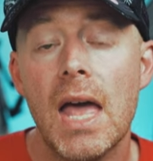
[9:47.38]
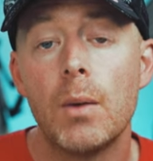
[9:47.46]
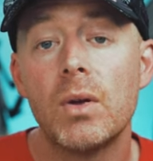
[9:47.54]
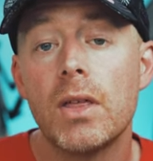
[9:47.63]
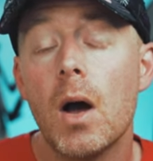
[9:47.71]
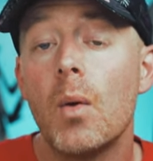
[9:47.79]
And
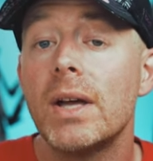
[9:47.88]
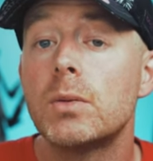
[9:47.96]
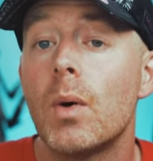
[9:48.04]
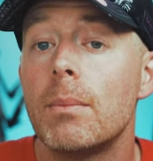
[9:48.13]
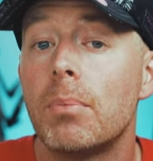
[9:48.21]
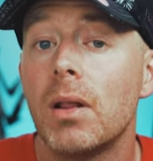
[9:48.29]
with the
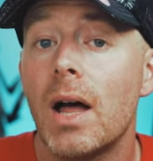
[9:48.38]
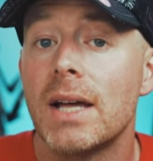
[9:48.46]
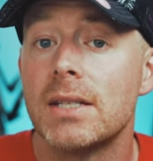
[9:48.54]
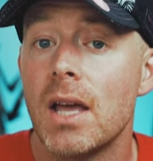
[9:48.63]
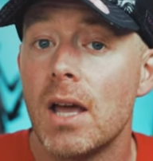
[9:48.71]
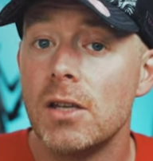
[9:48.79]
OH1
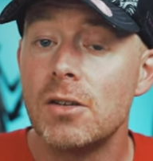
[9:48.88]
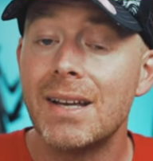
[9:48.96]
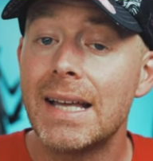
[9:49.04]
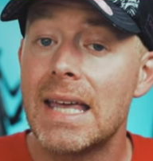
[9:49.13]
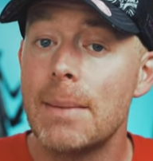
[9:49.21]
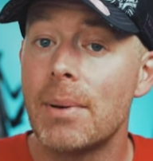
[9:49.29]
Plus, you
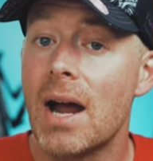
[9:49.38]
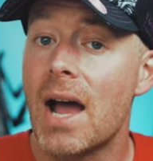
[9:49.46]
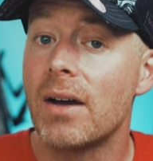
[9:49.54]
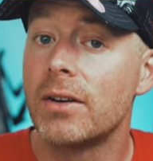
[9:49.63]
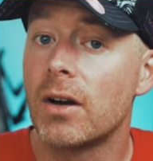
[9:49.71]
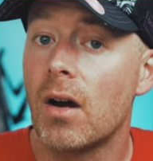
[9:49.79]
could keep an
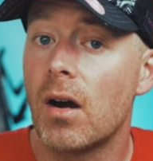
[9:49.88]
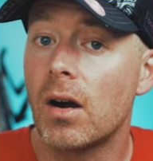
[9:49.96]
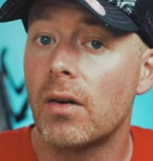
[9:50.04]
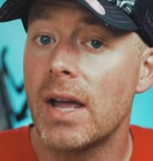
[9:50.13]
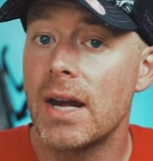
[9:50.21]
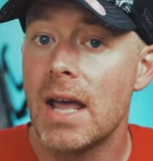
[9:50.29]
eye on your
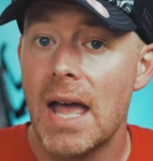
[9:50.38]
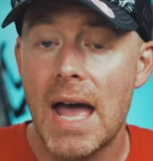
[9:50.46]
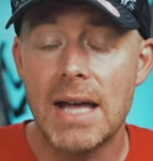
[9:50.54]
heart rate